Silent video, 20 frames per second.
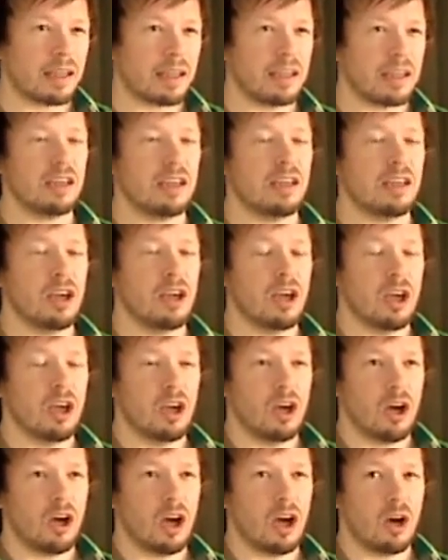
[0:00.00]
He
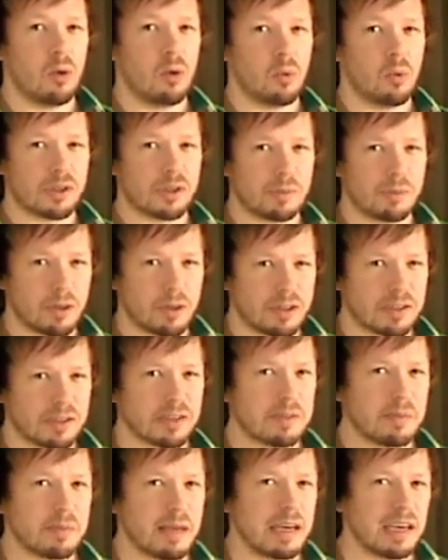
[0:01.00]
was
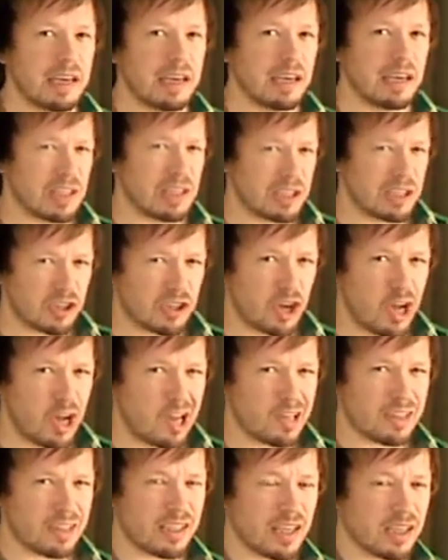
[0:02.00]
participating in this
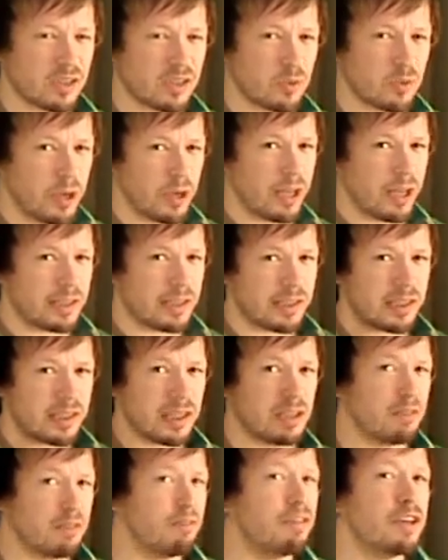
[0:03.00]
contest where you had to
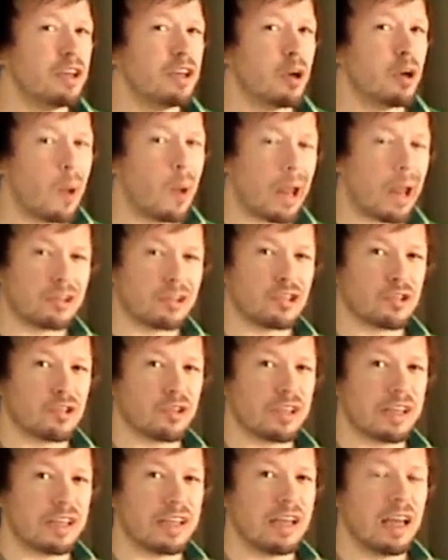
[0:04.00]
send a video
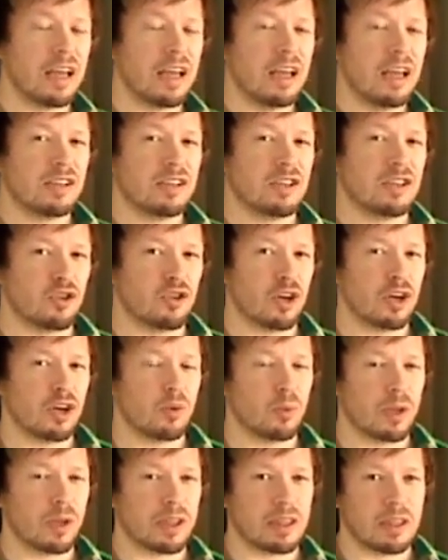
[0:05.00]
entry to try
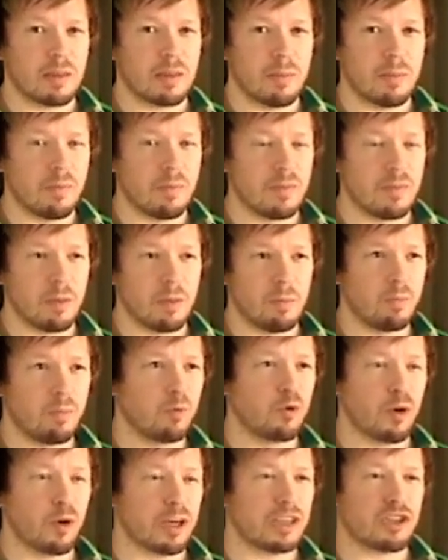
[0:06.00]
to win the
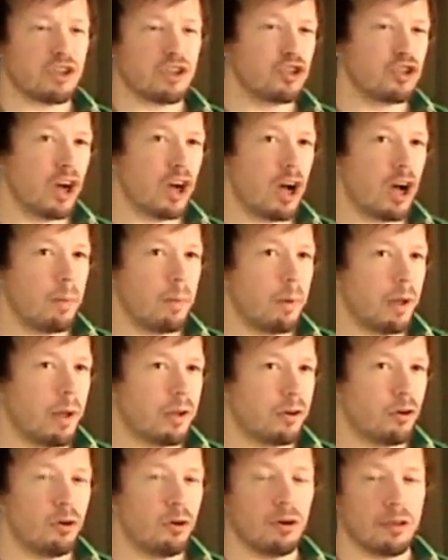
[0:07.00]
greatest job
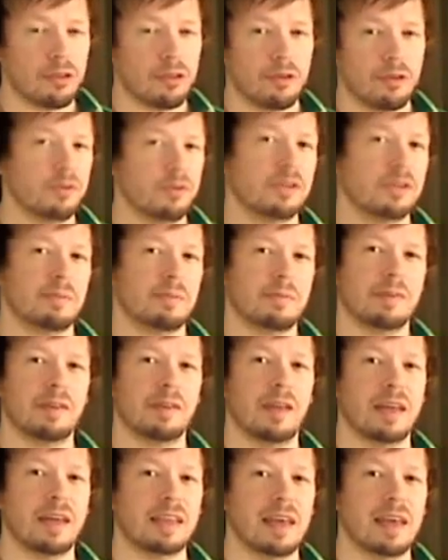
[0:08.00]
on Earth or
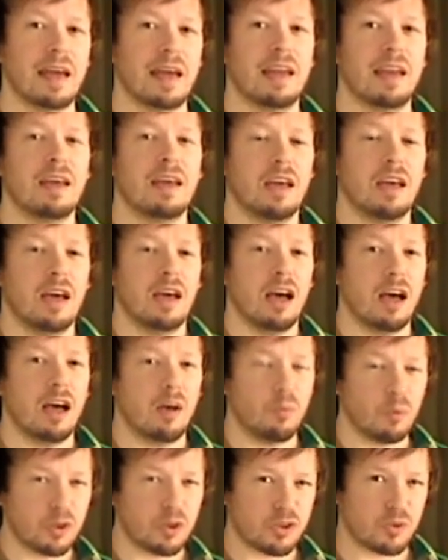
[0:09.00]
something like that,
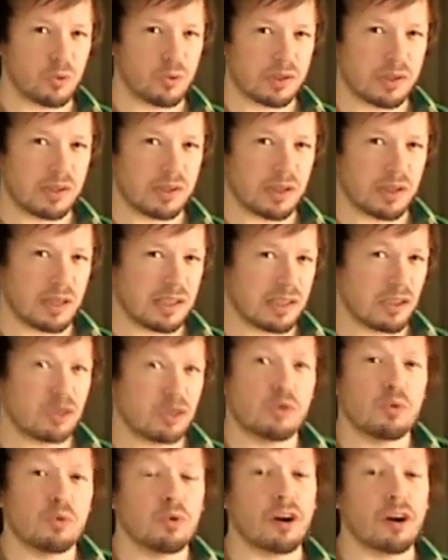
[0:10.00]
which was as a
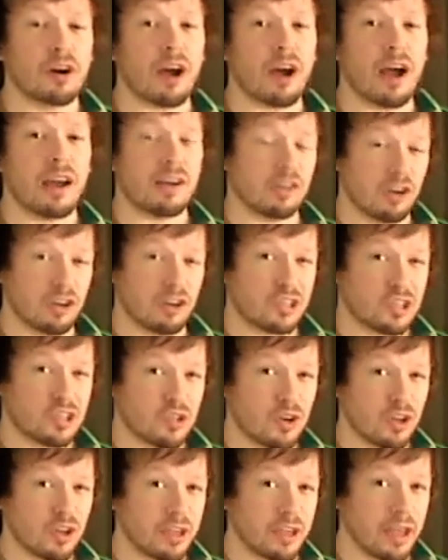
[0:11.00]
tour guide in
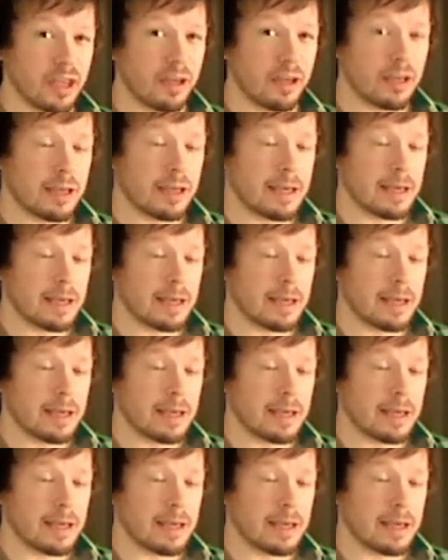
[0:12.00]
Australia.